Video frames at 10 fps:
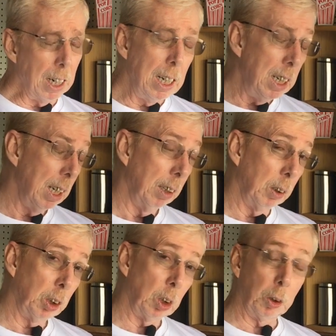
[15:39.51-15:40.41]
any
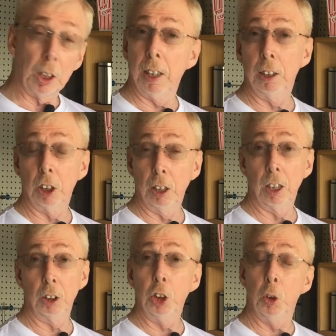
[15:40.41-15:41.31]
other search engine
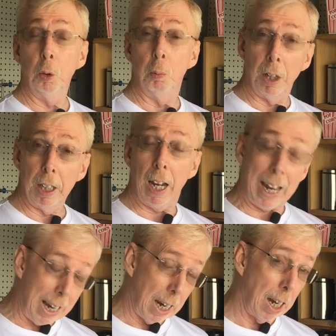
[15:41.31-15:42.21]
that you may
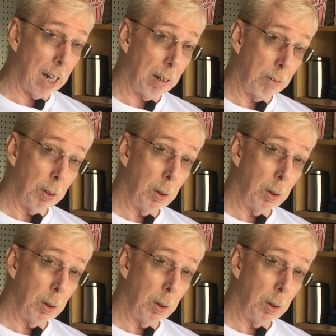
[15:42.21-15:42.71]
have.